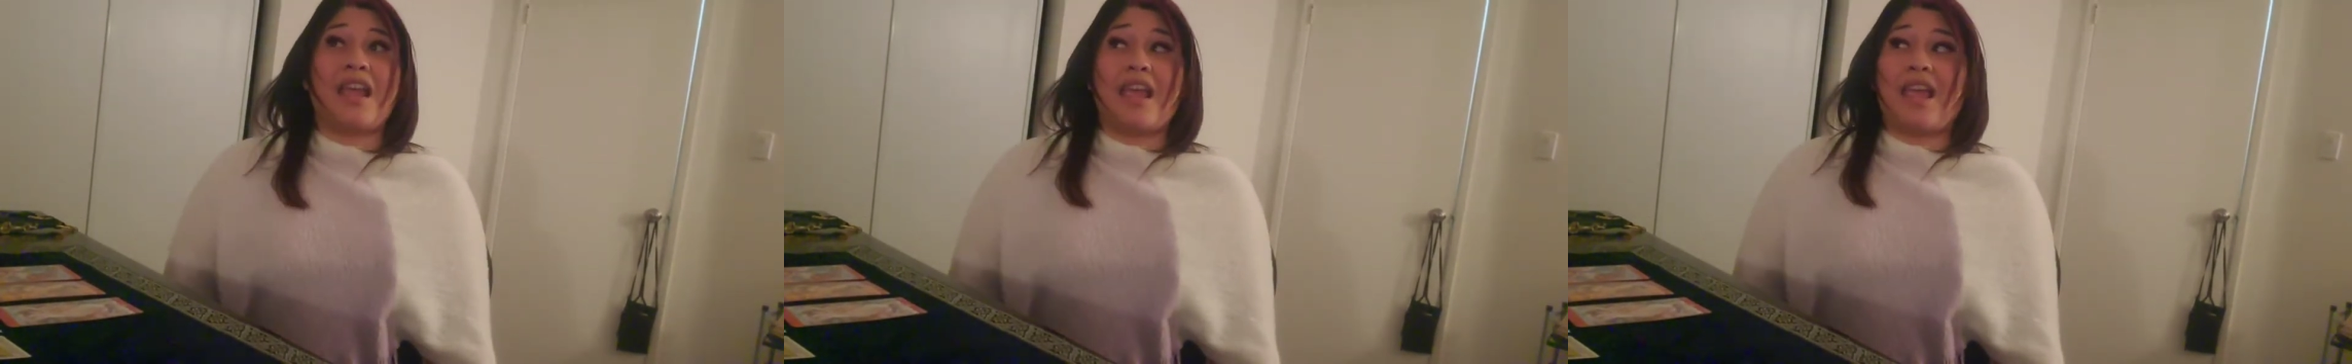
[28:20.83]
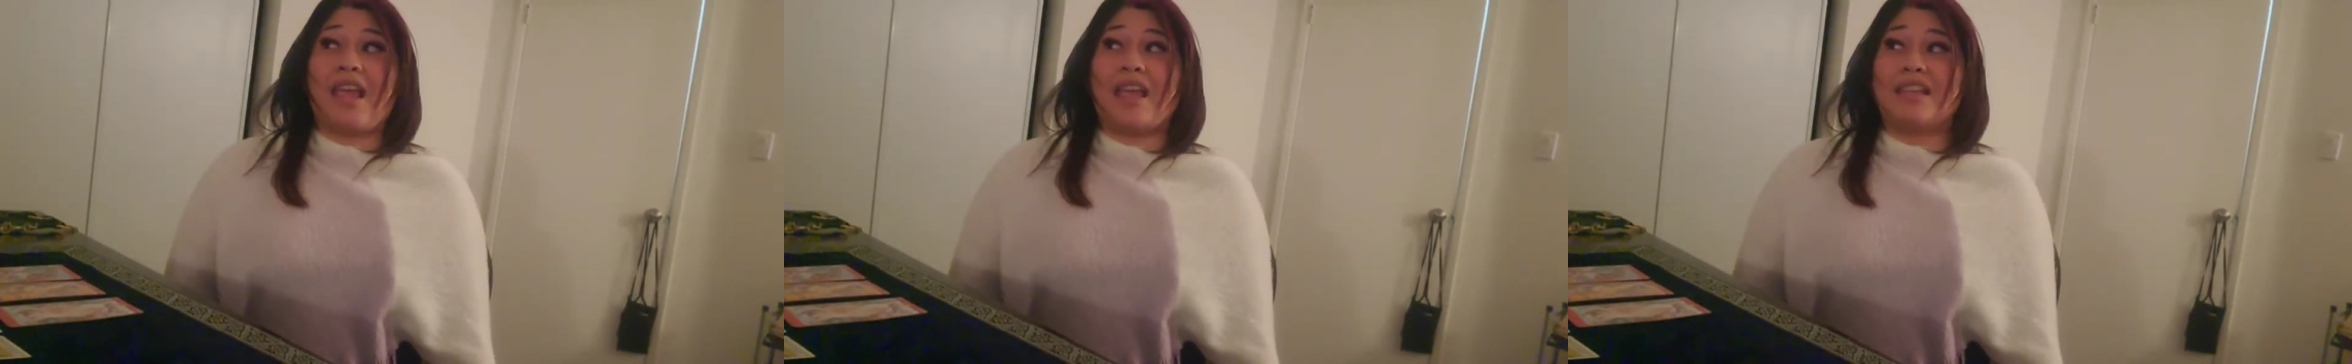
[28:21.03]

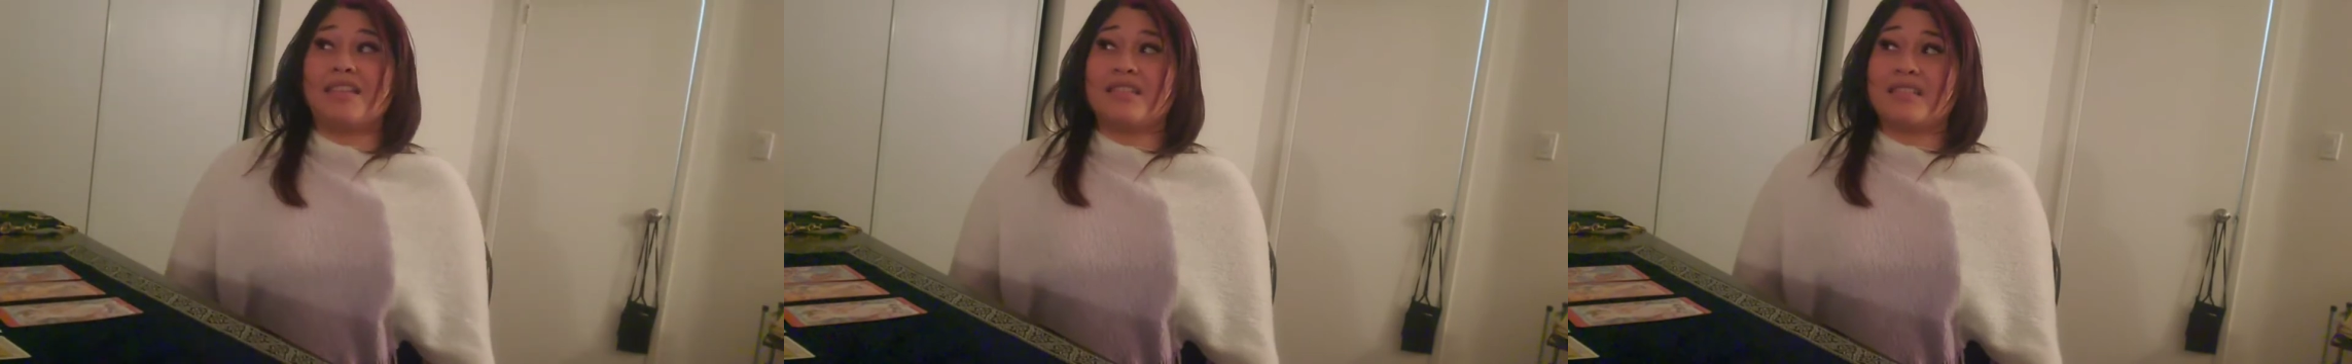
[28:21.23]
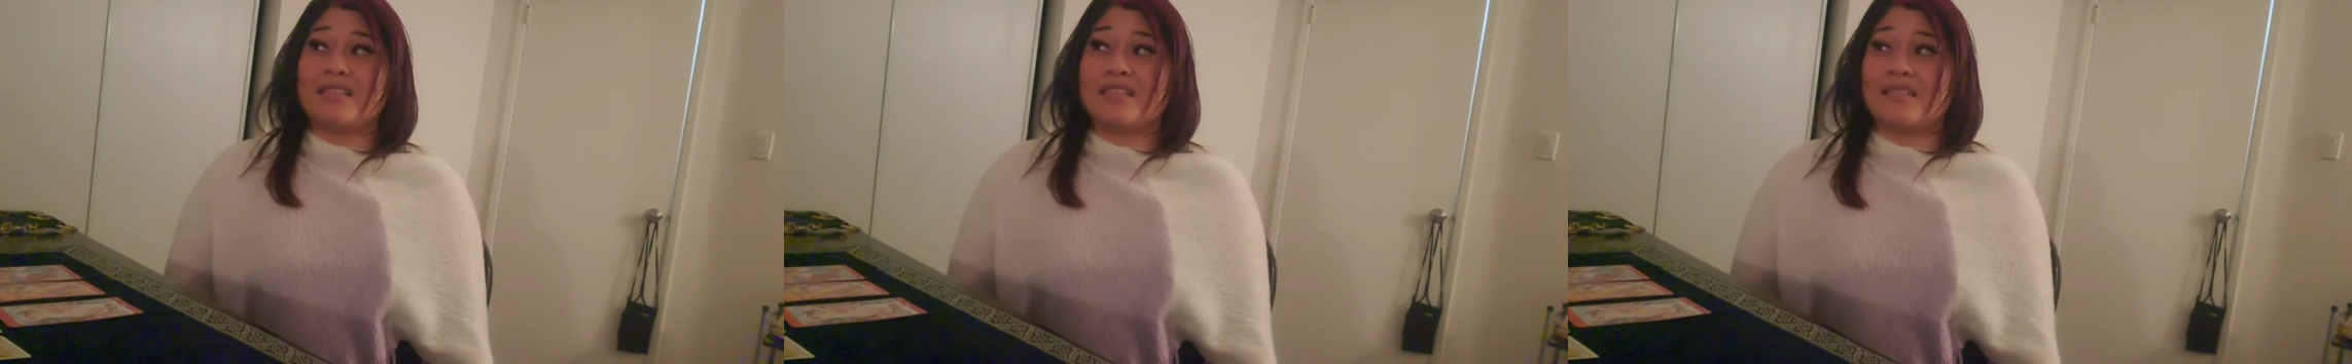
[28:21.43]

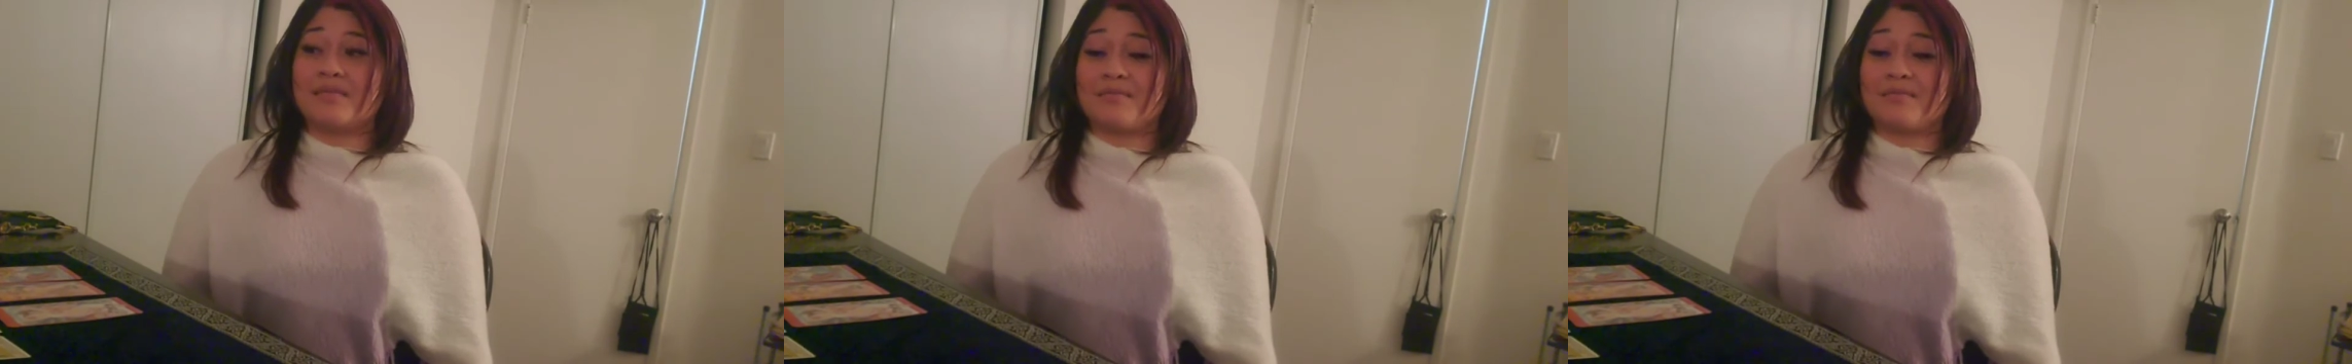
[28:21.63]
and